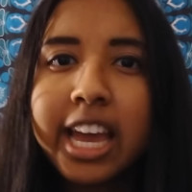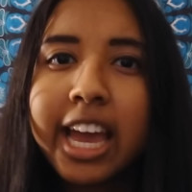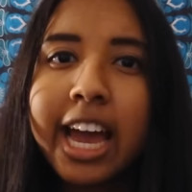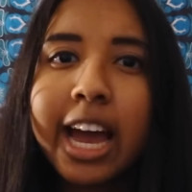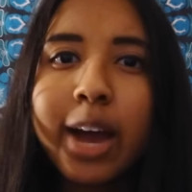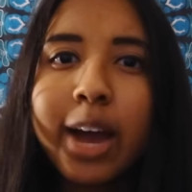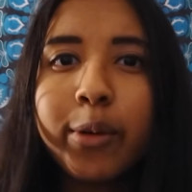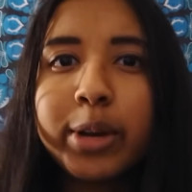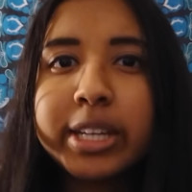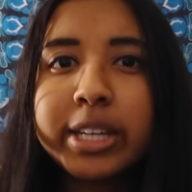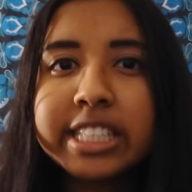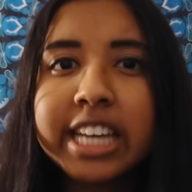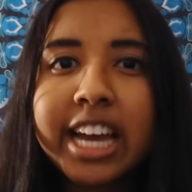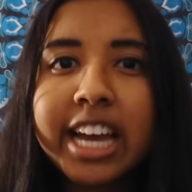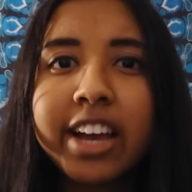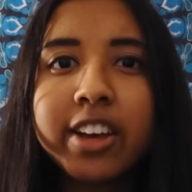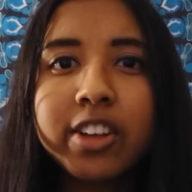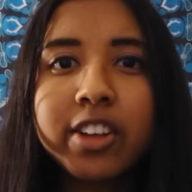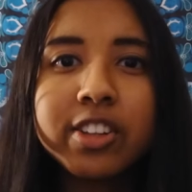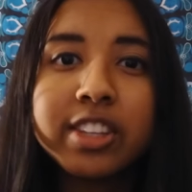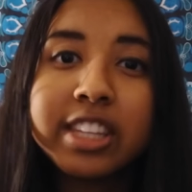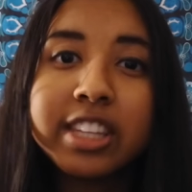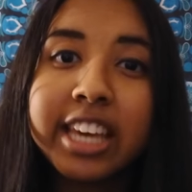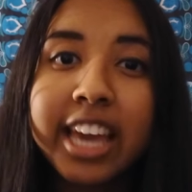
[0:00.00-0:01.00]
how I
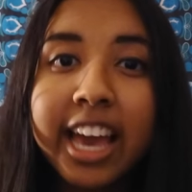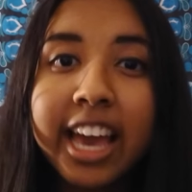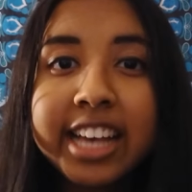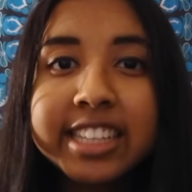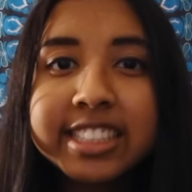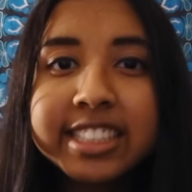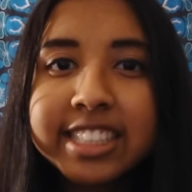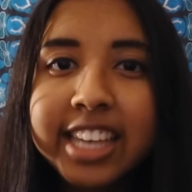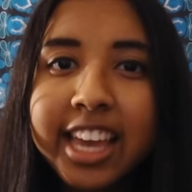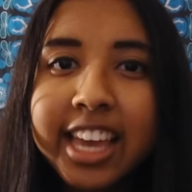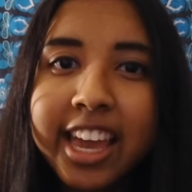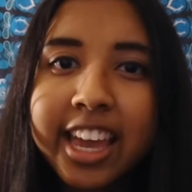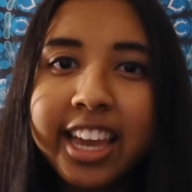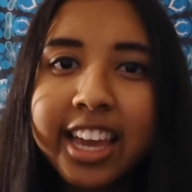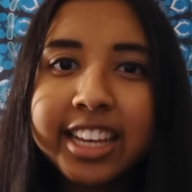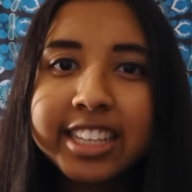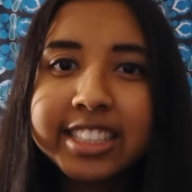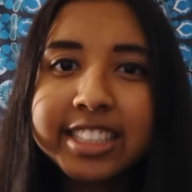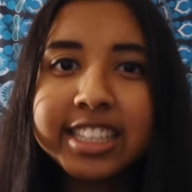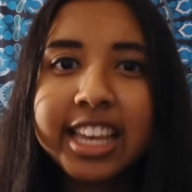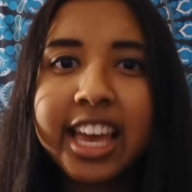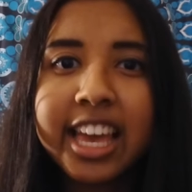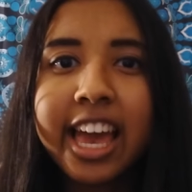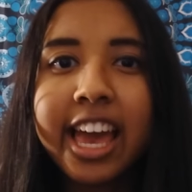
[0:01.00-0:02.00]
tackled the
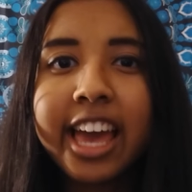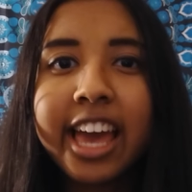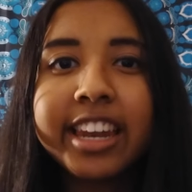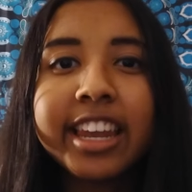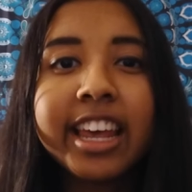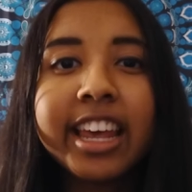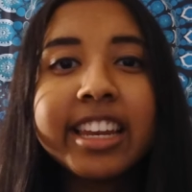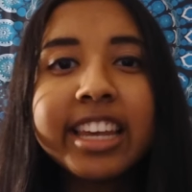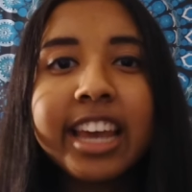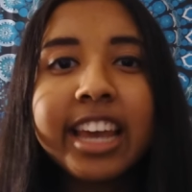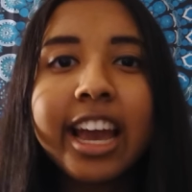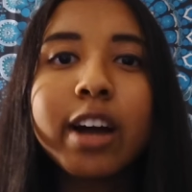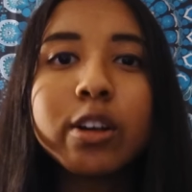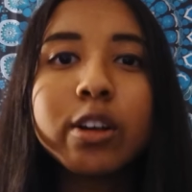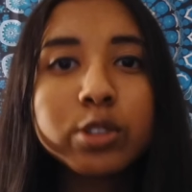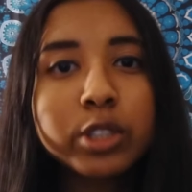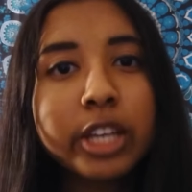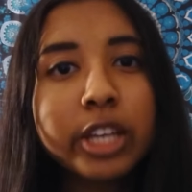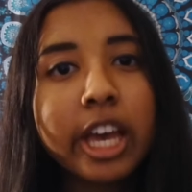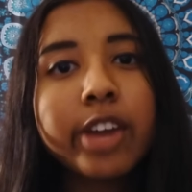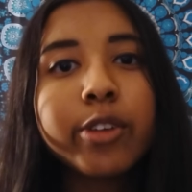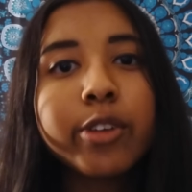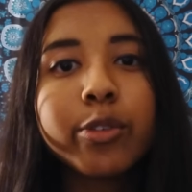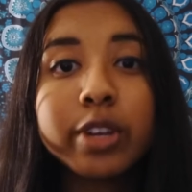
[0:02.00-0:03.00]
essays, and any
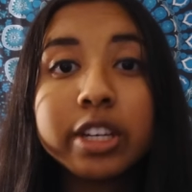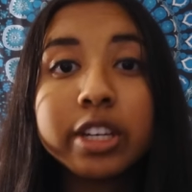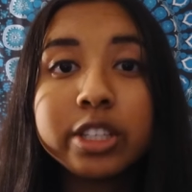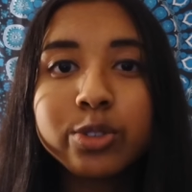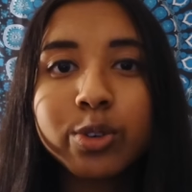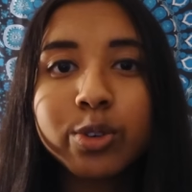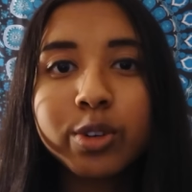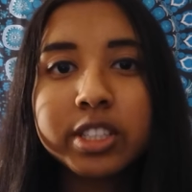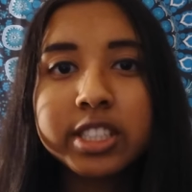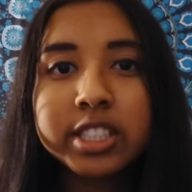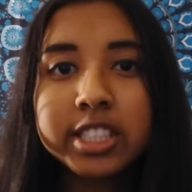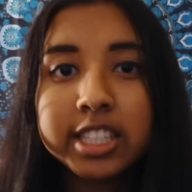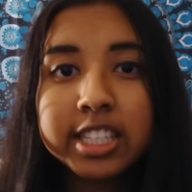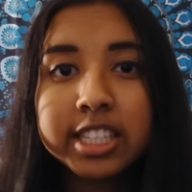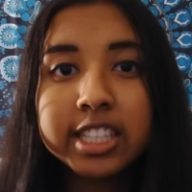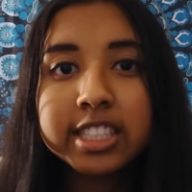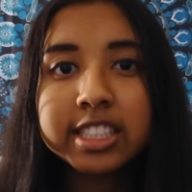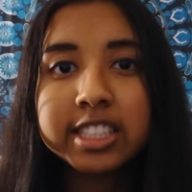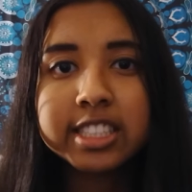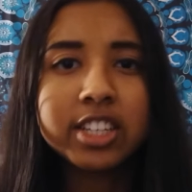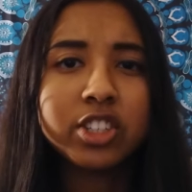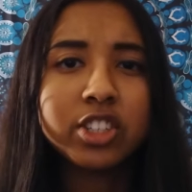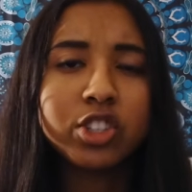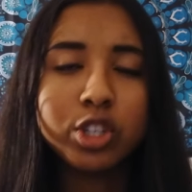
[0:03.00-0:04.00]
outside
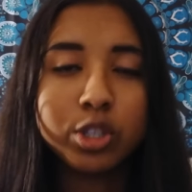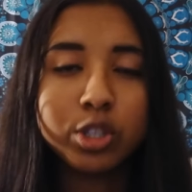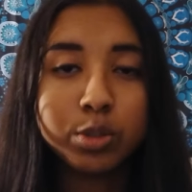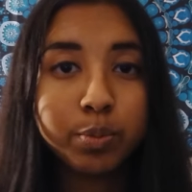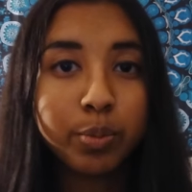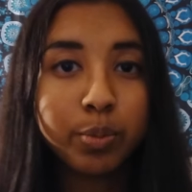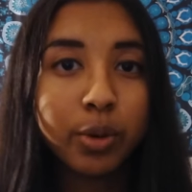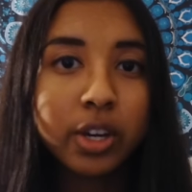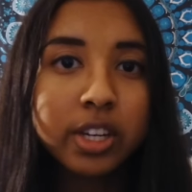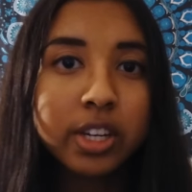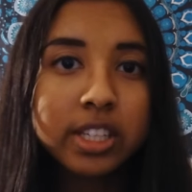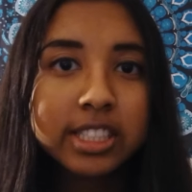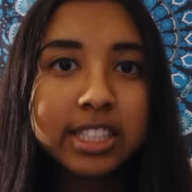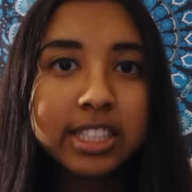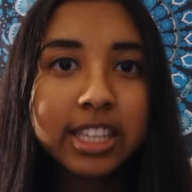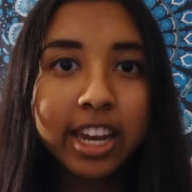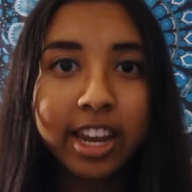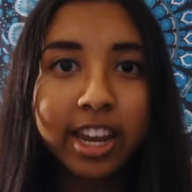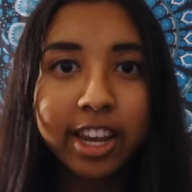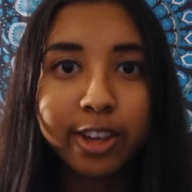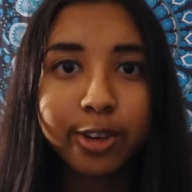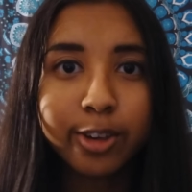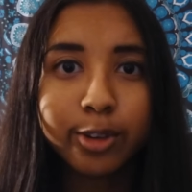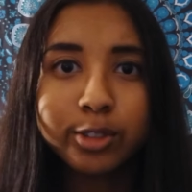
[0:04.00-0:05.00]
resources such as books that
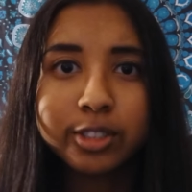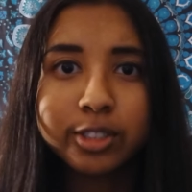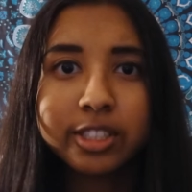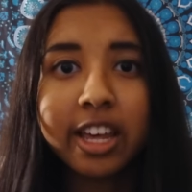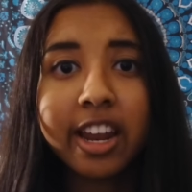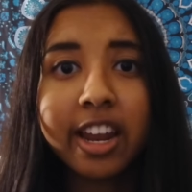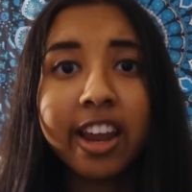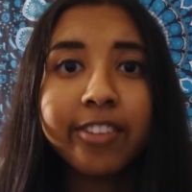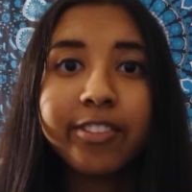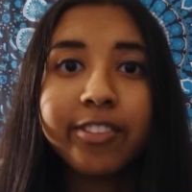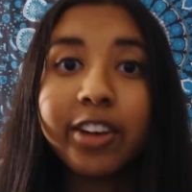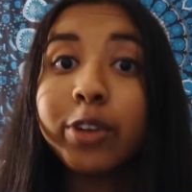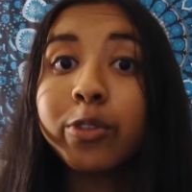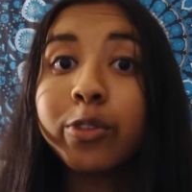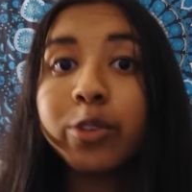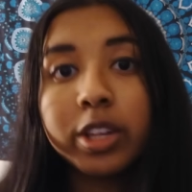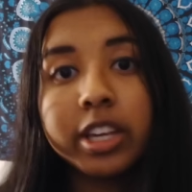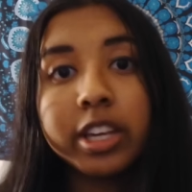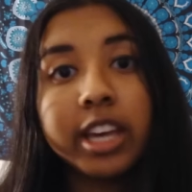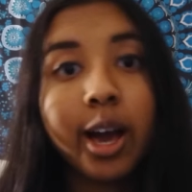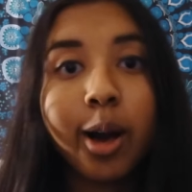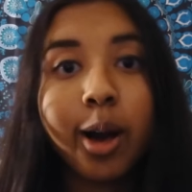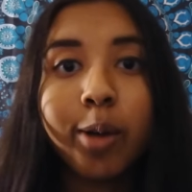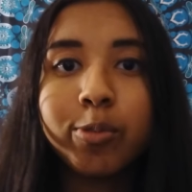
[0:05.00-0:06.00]
I used that I found
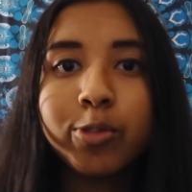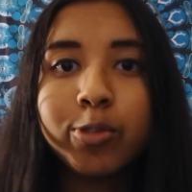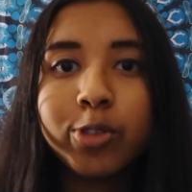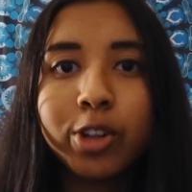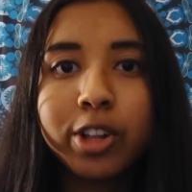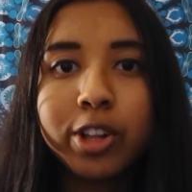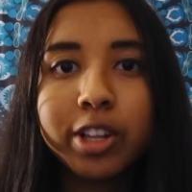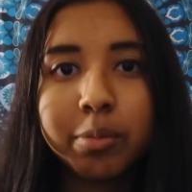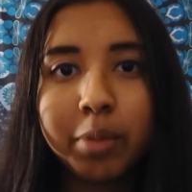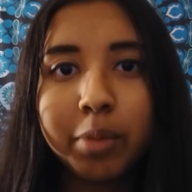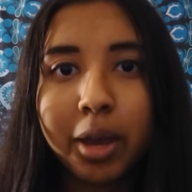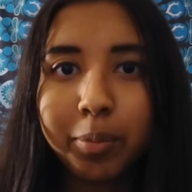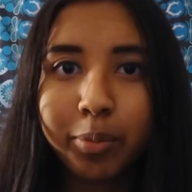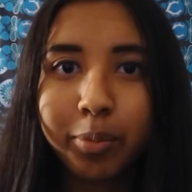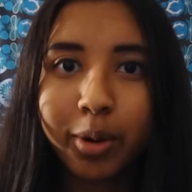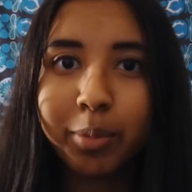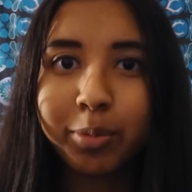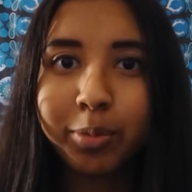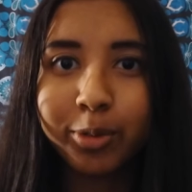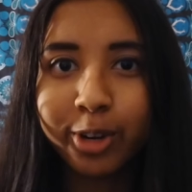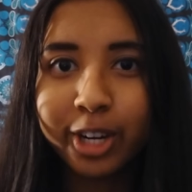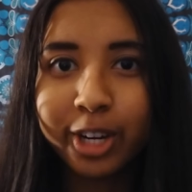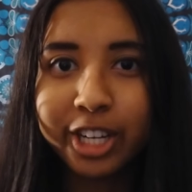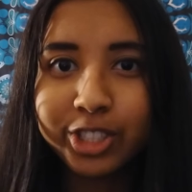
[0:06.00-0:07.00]
really helpful in my
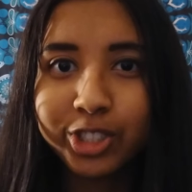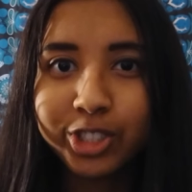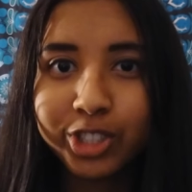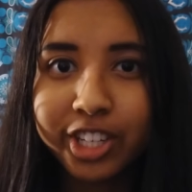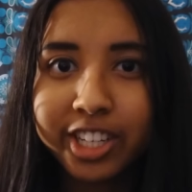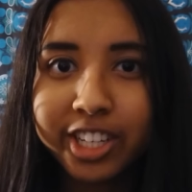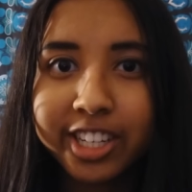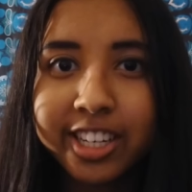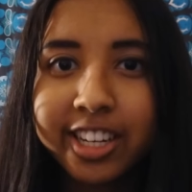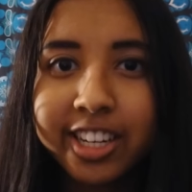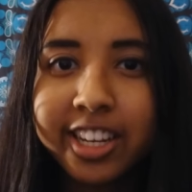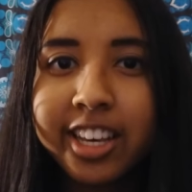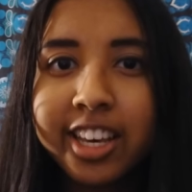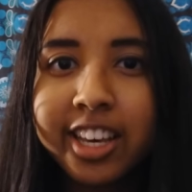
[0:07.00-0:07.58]
preparation.